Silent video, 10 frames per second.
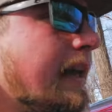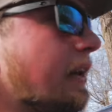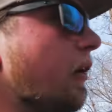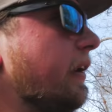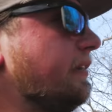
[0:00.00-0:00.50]

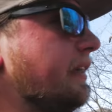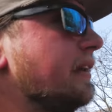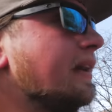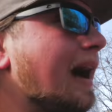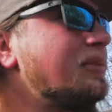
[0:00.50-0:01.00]
And honestly,
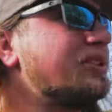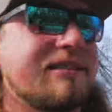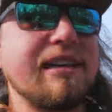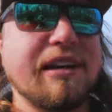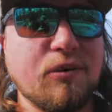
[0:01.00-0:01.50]
I'm just
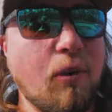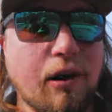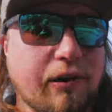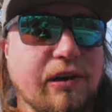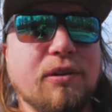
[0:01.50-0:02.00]
excited to
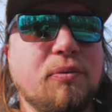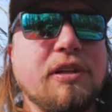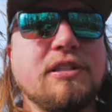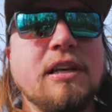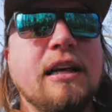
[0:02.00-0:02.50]
walk around the
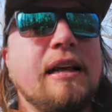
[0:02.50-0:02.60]
woods.